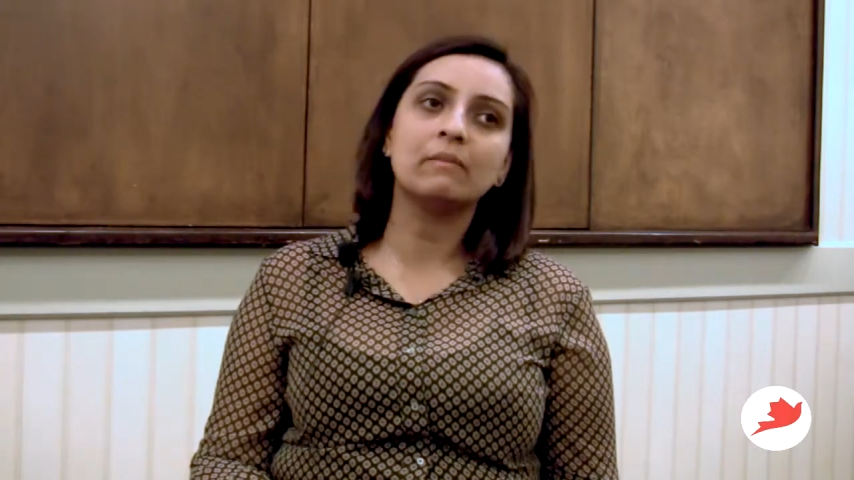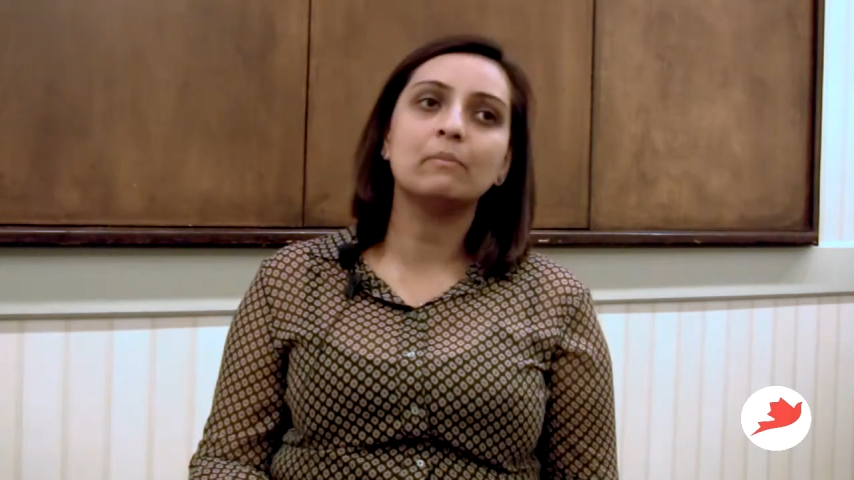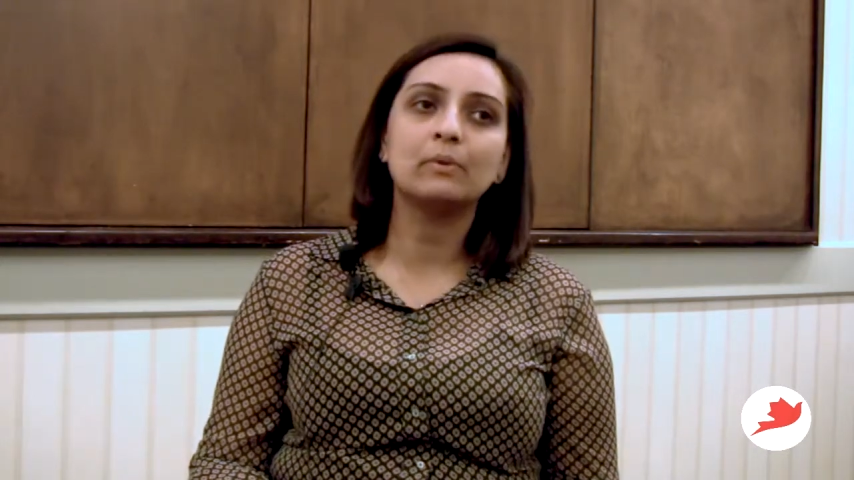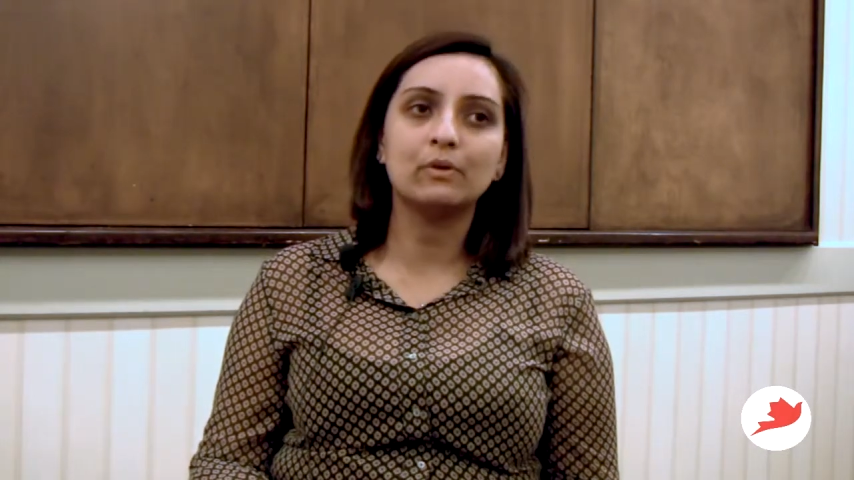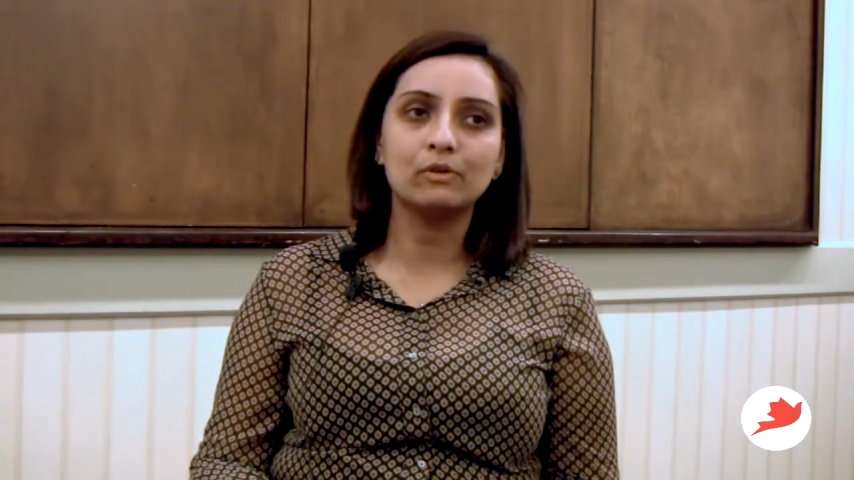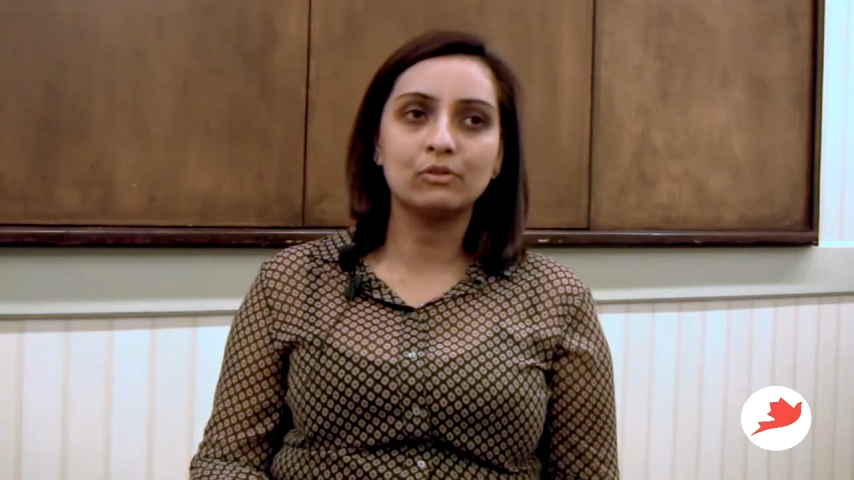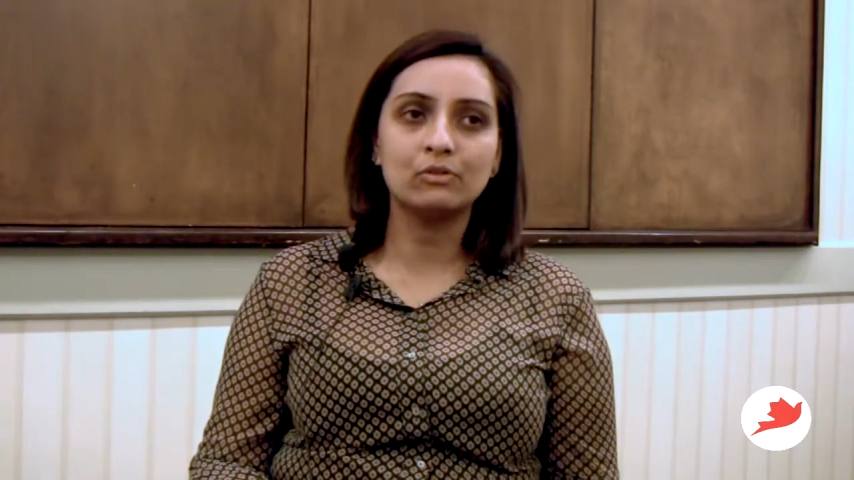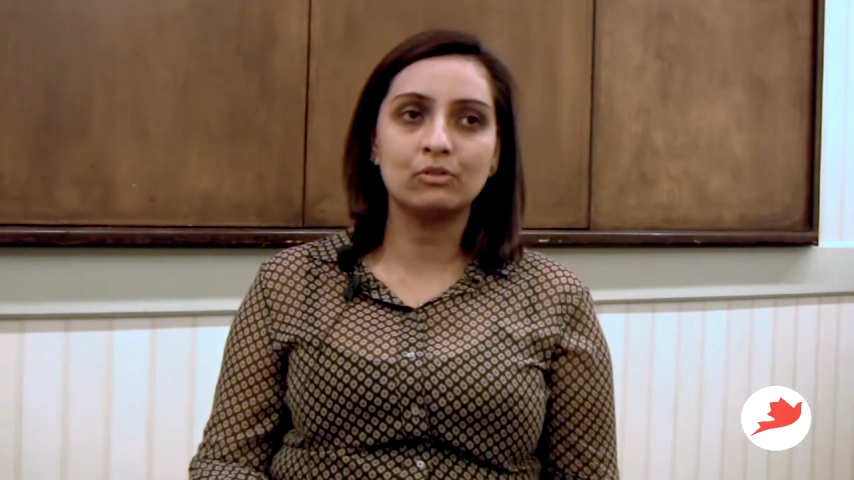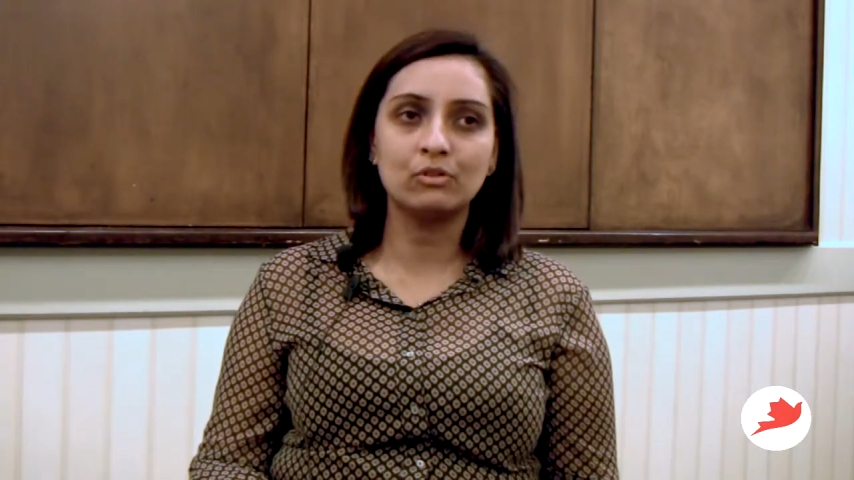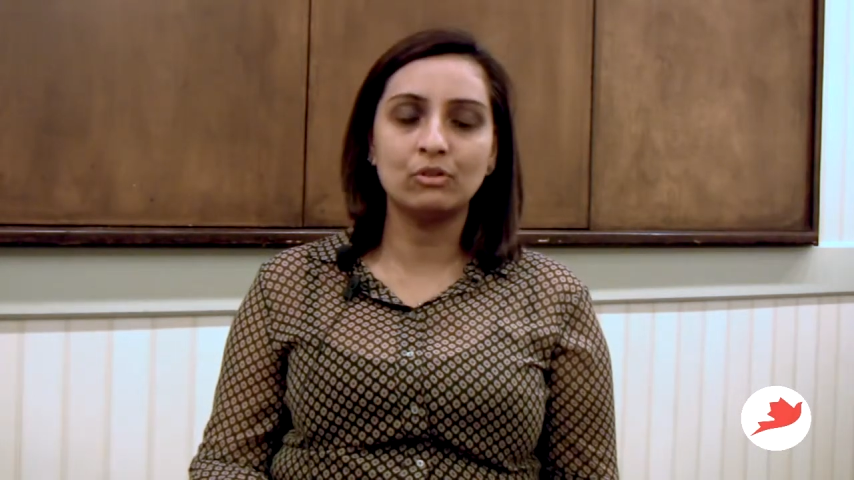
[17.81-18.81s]

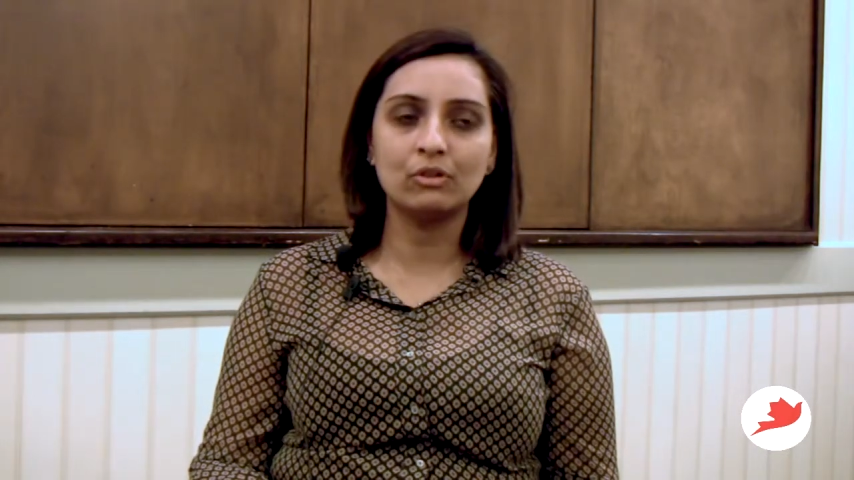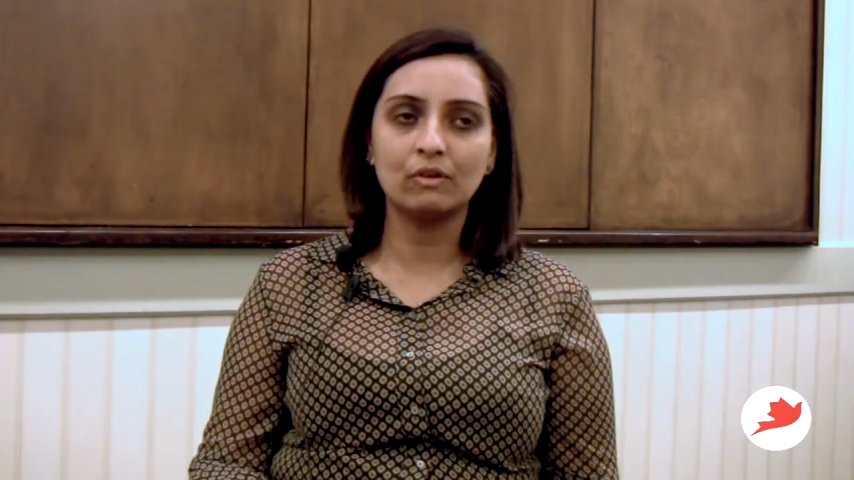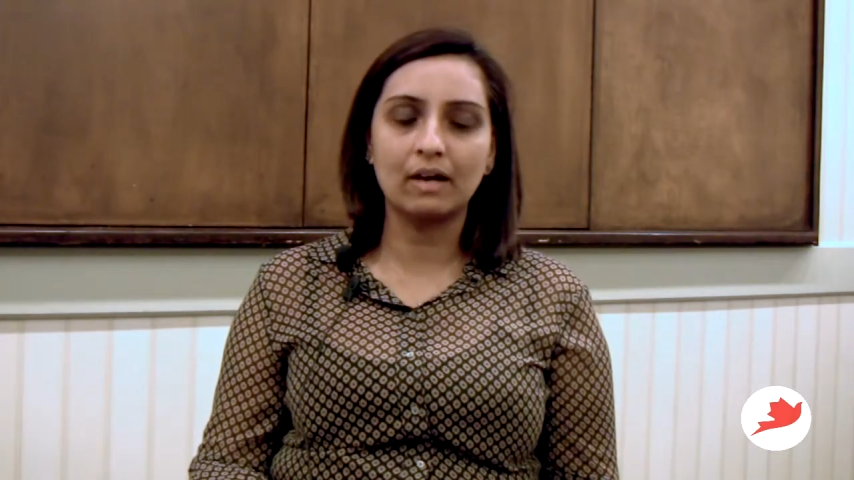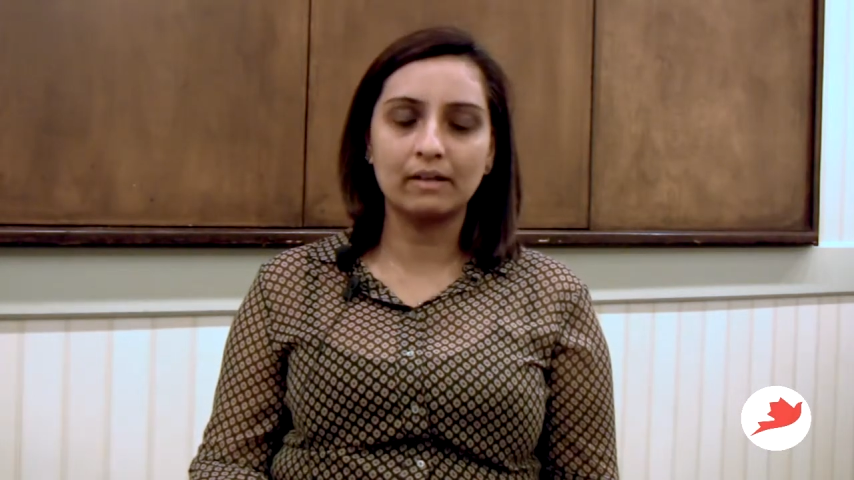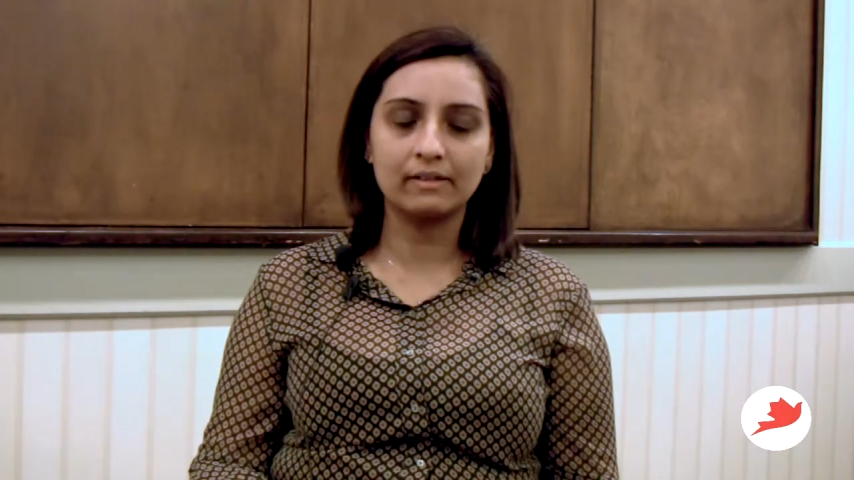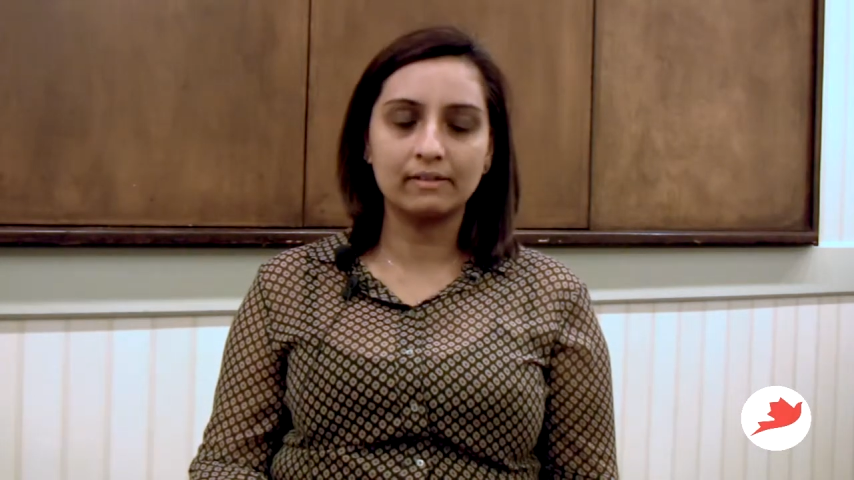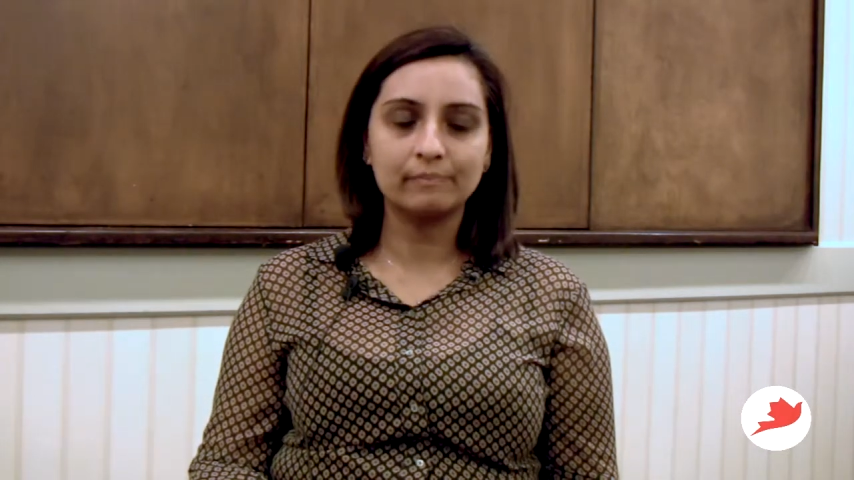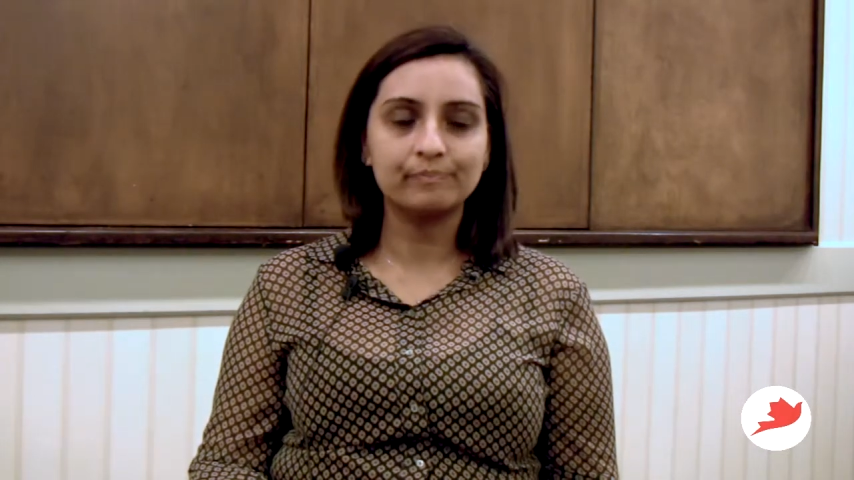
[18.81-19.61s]
inputs to the grant.